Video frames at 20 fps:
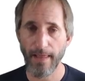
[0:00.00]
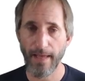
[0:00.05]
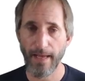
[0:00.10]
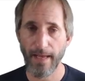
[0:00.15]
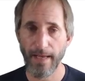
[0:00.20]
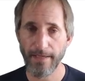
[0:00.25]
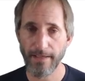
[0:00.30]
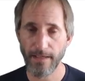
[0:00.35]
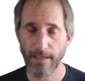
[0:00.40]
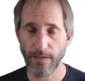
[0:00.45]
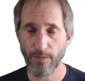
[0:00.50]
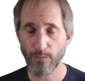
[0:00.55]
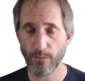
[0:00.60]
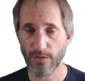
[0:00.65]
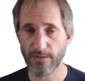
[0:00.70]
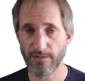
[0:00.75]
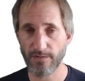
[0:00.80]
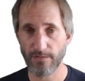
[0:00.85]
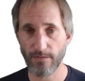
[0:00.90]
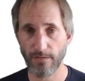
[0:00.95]
And then
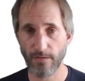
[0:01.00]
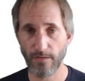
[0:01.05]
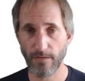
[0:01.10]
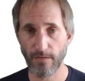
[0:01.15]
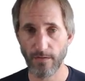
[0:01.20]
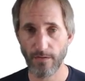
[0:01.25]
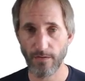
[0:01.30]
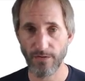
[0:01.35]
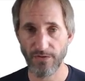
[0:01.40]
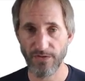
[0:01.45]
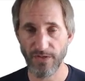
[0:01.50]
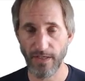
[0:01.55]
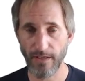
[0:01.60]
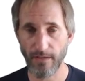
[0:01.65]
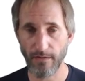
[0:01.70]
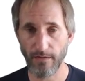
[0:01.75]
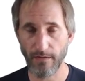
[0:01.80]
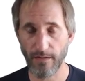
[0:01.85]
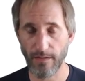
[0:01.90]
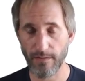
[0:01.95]
once the
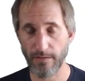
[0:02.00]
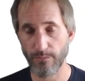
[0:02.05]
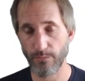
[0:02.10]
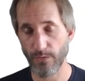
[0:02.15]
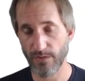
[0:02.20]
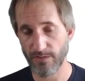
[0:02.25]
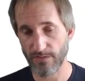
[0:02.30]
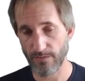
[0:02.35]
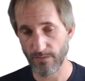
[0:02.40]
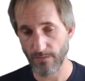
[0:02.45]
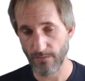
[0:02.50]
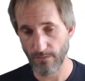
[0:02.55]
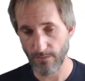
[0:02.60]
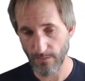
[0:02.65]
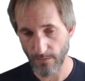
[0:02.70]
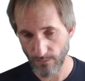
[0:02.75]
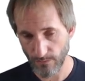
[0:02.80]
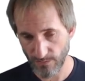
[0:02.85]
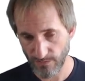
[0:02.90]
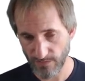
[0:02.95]
container, uh, once the
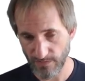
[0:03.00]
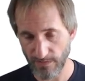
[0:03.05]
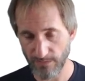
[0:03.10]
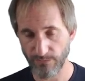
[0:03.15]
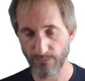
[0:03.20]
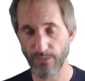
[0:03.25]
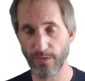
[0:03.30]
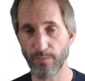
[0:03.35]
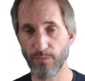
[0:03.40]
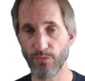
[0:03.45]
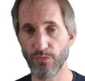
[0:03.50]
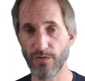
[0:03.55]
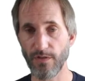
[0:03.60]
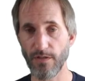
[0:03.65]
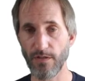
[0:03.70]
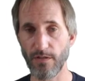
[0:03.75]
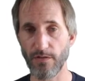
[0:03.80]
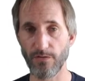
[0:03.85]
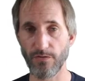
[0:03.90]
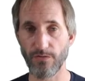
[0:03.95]
host has
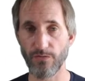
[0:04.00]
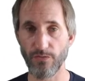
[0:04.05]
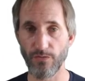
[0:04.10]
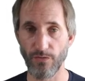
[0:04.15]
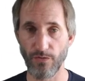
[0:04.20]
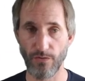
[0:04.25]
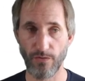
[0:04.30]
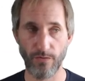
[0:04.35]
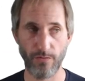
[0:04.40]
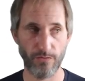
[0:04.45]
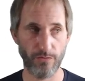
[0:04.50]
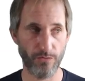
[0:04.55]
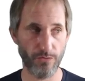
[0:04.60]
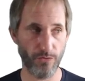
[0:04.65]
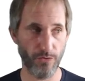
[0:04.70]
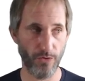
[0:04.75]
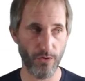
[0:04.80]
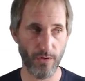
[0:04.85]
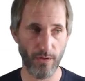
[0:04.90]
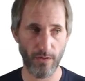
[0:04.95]
rebooted into new new
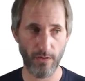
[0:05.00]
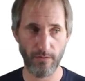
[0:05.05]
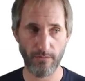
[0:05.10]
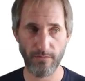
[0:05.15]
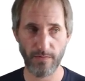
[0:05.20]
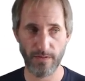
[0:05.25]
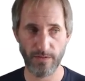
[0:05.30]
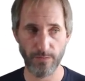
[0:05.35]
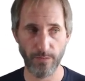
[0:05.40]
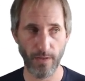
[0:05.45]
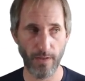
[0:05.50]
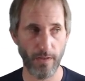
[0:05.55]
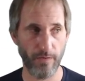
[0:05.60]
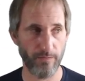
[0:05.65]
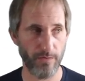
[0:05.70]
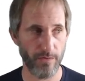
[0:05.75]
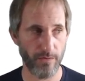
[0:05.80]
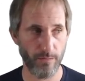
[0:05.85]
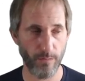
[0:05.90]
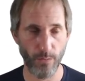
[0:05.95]
kernel, that's why
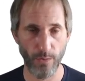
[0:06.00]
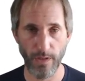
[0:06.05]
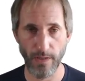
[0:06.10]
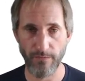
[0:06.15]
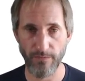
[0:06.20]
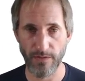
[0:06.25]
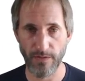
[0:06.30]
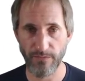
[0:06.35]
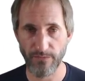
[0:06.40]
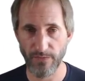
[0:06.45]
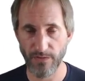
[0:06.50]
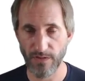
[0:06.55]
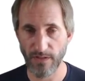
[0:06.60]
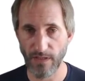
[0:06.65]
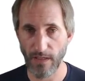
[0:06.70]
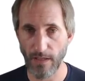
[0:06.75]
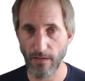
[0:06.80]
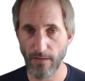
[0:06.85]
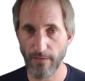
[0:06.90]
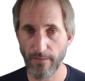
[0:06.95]
have a, we have a different
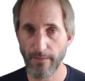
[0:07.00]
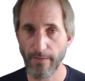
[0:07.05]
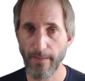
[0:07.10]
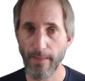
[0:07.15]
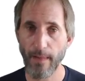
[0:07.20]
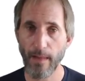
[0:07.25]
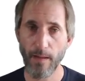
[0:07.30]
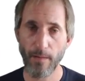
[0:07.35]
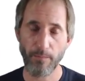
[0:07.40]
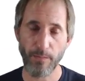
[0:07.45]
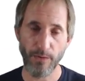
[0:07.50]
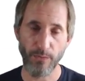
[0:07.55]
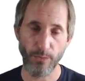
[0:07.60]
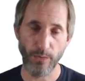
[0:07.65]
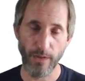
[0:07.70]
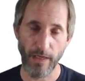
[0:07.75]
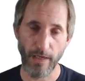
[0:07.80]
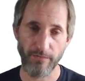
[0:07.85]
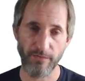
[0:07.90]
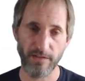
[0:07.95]
color, but
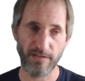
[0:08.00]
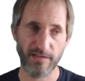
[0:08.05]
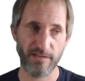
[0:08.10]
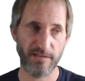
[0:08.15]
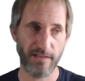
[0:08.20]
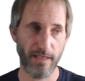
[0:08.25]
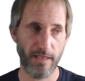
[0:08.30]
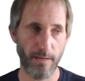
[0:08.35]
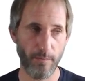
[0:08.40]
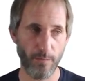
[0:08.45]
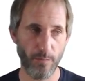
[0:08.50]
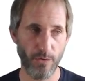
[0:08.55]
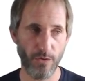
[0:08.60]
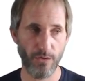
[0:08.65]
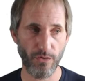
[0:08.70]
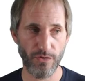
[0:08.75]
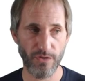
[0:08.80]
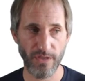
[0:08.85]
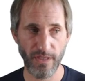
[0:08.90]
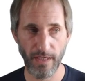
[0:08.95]
we have the same
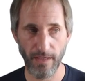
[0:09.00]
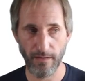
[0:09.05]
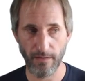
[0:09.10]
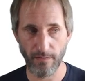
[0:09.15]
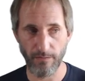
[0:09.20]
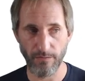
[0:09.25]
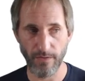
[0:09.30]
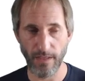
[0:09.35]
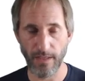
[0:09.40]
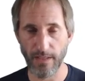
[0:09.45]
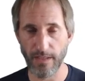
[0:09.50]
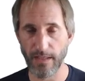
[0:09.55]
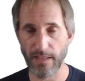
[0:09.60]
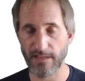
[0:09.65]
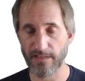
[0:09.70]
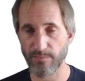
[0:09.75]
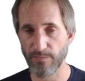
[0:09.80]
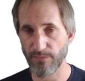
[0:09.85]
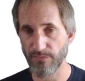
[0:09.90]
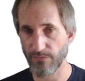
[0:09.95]
container running
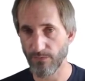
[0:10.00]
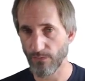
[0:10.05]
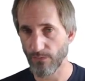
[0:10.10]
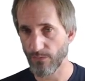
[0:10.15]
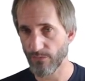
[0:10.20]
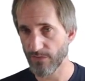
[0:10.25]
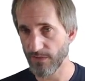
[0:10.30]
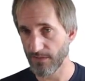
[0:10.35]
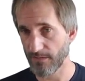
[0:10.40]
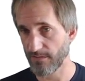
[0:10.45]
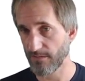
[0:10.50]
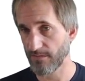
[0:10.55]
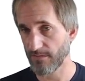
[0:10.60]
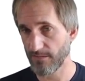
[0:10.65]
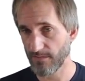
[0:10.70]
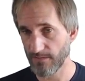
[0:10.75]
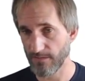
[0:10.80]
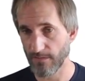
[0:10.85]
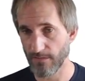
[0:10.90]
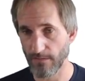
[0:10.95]
as before. It's
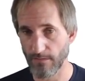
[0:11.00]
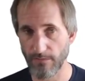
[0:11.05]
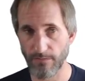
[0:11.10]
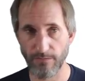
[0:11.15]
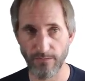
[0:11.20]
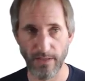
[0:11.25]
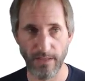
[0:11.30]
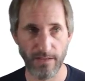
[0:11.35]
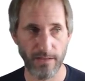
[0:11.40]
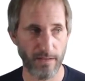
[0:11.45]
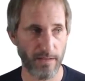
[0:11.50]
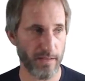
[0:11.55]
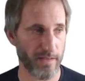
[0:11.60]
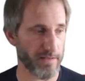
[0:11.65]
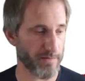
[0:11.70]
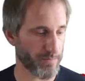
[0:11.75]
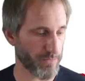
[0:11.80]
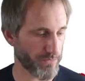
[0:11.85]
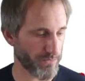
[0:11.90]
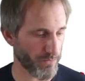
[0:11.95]
still red
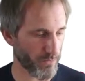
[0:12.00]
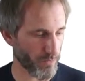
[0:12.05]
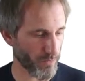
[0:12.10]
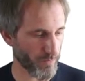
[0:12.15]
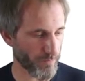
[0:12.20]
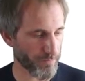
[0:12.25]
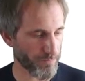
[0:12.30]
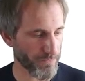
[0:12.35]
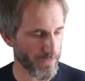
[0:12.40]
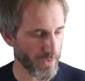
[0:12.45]
as before.